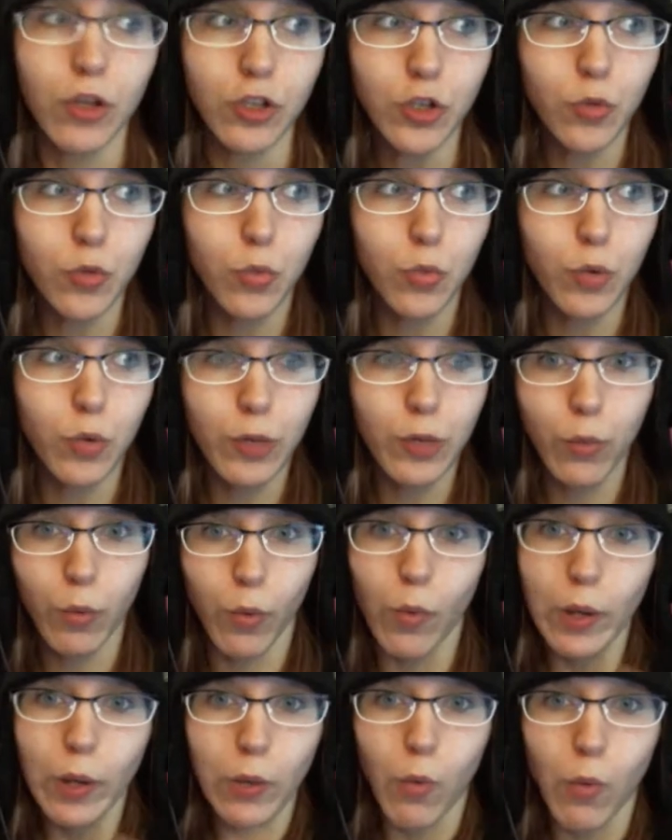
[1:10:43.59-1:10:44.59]
we
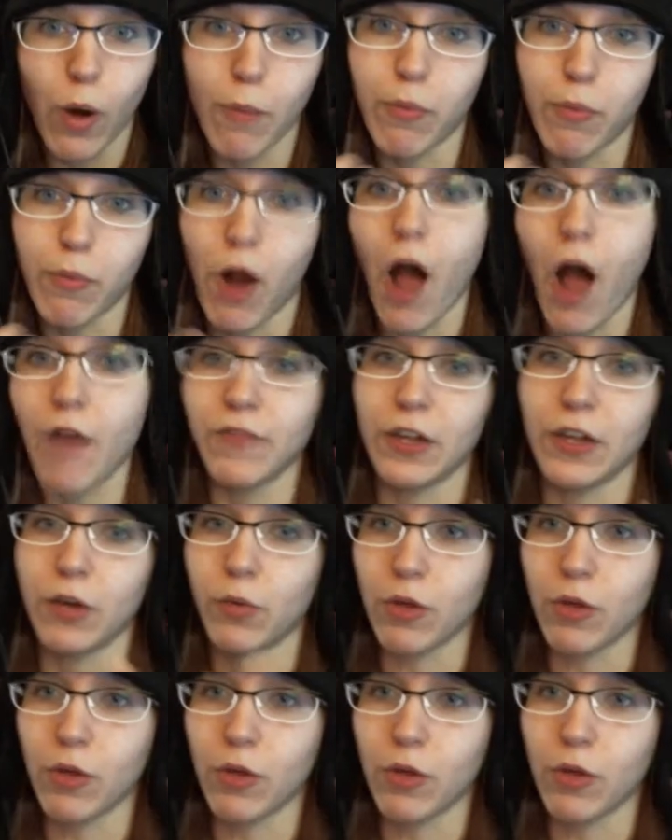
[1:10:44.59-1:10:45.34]
want profit.